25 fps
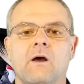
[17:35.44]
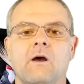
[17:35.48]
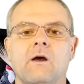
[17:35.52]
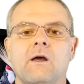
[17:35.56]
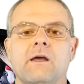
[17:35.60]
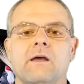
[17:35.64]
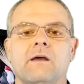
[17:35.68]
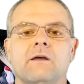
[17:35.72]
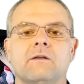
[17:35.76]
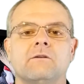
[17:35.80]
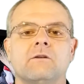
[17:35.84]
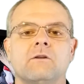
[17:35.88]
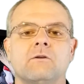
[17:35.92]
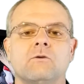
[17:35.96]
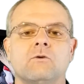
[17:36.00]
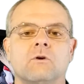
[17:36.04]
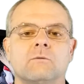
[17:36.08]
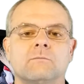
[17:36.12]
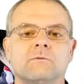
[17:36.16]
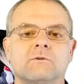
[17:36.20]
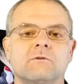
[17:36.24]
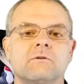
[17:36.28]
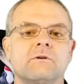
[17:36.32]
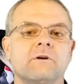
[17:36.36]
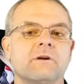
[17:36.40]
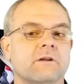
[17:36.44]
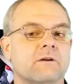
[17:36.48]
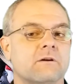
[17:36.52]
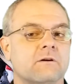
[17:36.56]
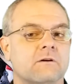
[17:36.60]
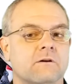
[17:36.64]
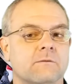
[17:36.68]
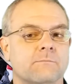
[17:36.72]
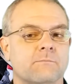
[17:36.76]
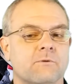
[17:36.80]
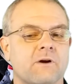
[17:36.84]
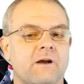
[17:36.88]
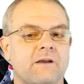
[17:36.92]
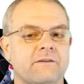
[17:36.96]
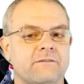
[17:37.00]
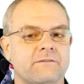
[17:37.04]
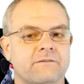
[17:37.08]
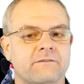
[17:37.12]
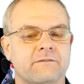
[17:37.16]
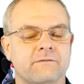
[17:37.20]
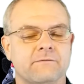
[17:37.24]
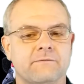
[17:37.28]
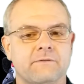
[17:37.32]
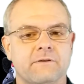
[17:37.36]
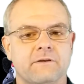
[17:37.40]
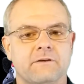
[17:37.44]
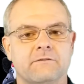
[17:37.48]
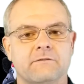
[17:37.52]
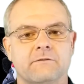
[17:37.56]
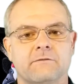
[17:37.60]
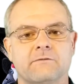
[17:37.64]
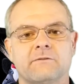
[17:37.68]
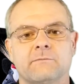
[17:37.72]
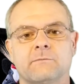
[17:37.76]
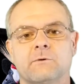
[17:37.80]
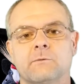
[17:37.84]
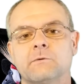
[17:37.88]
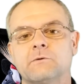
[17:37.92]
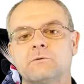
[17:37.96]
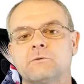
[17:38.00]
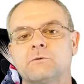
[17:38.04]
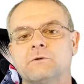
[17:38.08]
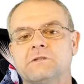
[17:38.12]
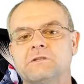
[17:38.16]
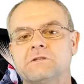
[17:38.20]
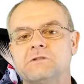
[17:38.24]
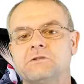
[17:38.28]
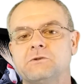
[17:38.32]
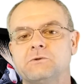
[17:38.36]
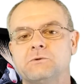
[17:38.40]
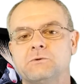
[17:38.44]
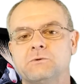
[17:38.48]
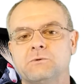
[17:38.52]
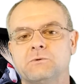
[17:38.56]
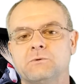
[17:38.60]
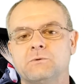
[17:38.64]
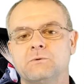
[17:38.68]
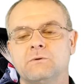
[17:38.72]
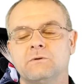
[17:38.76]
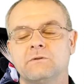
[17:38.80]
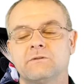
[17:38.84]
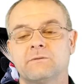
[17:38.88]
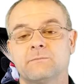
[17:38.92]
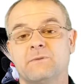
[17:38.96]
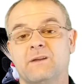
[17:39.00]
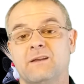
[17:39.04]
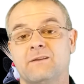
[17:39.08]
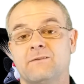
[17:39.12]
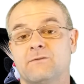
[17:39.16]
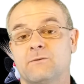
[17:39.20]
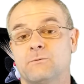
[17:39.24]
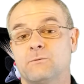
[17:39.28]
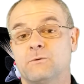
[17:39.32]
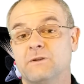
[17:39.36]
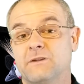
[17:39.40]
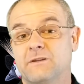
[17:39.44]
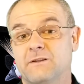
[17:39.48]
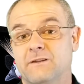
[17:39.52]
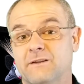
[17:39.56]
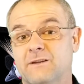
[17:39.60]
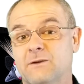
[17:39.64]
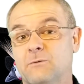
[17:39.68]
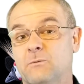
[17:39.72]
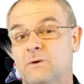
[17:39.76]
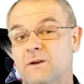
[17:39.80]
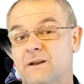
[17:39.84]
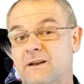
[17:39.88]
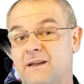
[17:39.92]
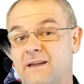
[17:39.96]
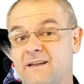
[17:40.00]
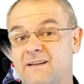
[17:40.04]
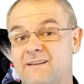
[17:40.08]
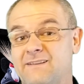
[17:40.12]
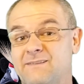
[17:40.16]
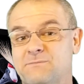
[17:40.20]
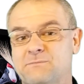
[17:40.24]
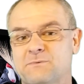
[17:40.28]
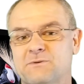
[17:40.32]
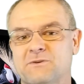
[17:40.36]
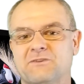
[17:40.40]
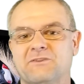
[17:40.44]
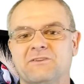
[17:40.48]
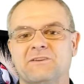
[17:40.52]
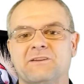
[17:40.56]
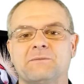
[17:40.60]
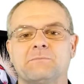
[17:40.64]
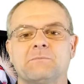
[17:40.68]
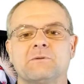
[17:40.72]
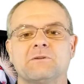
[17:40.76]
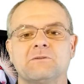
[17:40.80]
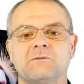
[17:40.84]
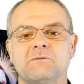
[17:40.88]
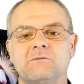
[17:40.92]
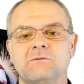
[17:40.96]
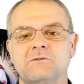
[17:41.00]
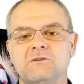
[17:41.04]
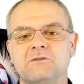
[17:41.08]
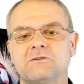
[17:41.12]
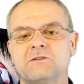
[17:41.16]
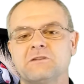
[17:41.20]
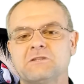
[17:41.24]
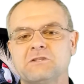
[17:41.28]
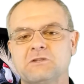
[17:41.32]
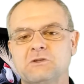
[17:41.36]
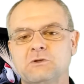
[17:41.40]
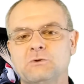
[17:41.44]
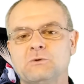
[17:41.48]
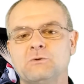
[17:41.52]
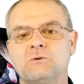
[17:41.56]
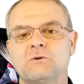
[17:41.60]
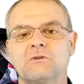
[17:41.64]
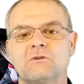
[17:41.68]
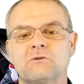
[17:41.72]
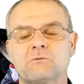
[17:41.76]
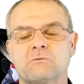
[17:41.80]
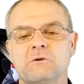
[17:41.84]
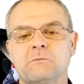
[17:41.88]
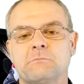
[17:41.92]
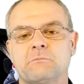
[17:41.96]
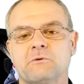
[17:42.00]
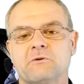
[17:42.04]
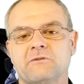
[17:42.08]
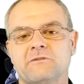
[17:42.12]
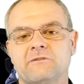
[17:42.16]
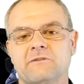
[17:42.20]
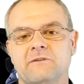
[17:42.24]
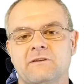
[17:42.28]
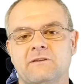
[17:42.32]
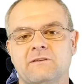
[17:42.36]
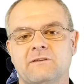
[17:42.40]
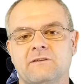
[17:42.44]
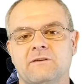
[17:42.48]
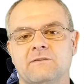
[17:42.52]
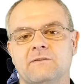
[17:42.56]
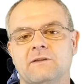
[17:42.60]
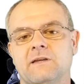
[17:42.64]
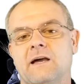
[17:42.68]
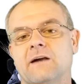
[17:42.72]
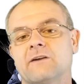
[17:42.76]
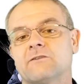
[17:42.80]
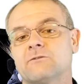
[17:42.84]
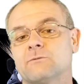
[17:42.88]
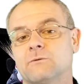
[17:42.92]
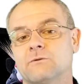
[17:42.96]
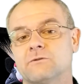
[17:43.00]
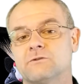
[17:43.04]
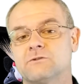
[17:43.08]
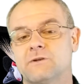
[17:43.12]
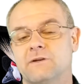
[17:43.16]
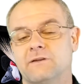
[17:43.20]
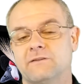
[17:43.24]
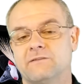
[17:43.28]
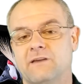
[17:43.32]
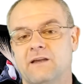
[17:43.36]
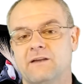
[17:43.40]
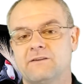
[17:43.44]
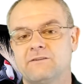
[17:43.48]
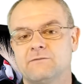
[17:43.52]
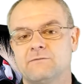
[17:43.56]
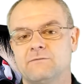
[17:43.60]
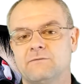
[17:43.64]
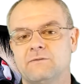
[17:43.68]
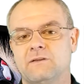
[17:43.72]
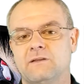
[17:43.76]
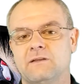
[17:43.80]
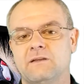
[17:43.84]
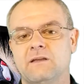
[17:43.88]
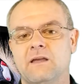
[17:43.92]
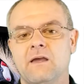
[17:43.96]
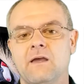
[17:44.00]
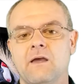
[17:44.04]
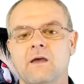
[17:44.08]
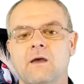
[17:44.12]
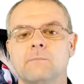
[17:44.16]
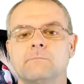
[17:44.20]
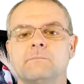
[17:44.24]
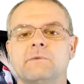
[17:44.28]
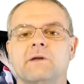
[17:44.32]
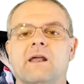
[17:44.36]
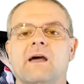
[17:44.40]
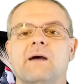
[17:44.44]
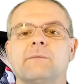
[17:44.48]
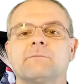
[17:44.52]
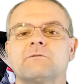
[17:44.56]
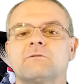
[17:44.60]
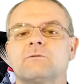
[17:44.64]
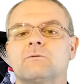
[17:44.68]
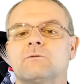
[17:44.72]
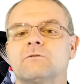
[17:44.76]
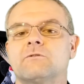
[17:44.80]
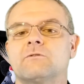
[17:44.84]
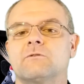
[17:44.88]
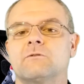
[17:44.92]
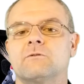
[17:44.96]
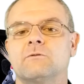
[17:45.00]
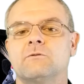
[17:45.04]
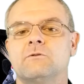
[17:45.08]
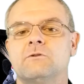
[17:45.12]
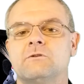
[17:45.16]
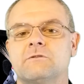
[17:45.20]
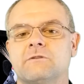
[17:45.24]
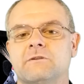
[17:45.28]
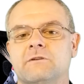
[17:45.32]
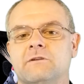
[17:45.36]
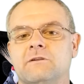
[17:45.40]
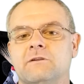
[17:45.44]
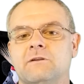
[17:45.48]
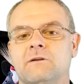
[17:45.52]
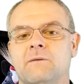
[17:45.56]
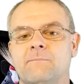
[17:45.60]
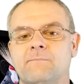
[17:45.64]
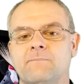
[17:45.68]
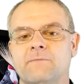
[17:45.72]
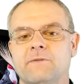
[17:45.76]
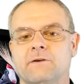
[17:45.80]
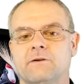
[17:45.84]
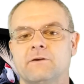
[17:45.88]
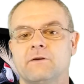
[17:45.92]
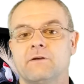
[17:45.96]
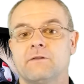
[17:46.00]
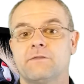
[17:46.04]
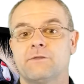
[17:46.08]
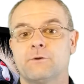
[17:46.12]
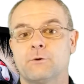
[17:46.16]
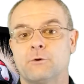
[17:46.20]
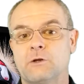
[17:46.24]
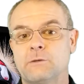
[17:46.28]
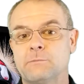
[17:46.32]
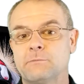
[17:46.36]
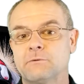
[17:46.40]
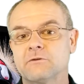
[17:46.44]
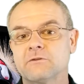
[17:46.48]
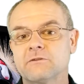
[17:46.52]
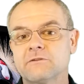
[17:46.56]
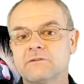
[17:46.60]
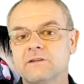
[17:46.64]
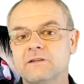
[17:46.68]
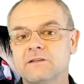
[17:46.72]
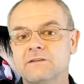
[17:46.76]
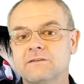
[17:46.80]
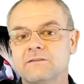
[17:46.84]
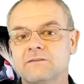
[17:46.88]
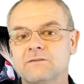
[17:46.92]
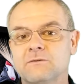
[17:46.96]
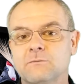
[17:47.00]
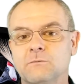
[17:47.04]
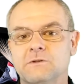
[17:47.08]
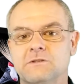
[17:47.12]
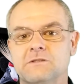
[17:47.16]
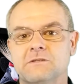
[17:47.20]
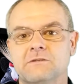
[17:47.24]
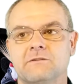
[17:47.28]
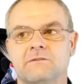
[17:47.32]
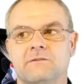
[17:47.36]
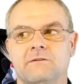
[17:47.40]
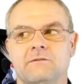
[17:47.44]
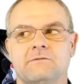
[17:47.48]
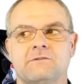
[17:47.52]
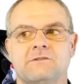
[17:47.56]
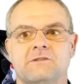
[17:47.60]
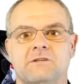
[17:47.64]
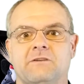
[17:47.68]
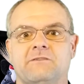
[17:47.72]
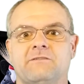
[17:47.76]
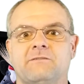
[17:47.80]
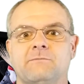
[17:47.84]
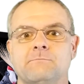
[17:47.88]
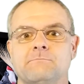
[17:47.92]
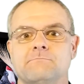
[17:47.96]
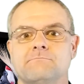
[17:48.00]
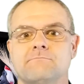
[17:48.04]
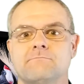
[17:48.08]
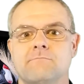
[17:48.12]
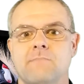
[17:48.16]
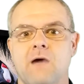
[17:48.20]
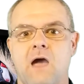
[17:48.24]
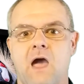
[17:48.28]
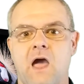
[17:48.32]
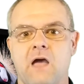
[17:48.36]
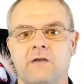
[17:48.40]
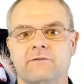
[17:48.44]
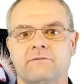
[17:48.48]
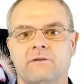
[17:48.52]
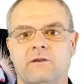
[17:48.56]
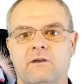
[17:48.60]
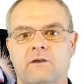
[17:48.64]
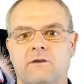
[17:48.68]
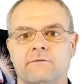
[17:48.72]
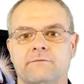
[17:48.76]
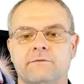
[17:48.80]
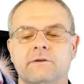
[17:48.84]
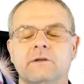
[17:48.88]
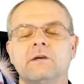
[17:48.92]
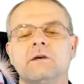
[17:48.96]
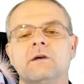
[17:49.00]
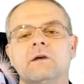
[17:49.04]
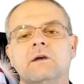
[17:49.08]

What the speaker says: And normal credit card processing fees are somewhere between if you're really lucky, 1.5%, but usually 2 to 3% of the actual transaction fee. But App Stores are usually 30%, which is just massive.